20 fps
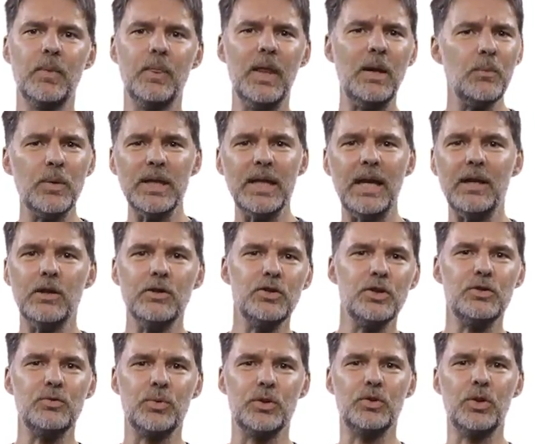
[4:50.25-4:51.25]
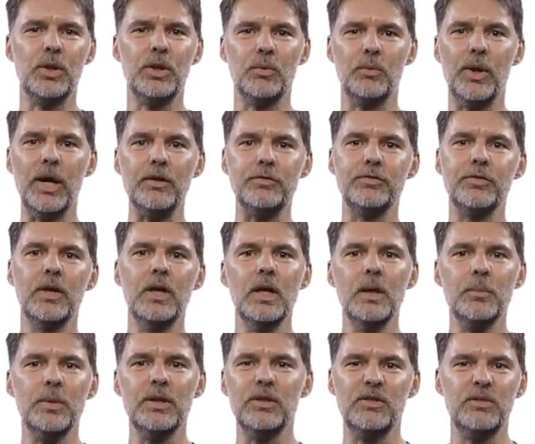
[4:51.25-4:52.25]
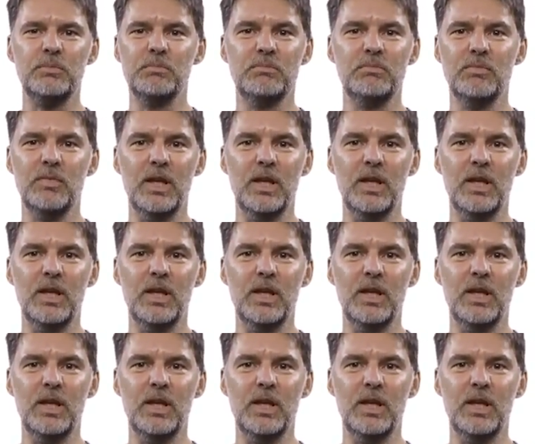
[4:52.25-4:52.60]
Then we cannot just return a ref, because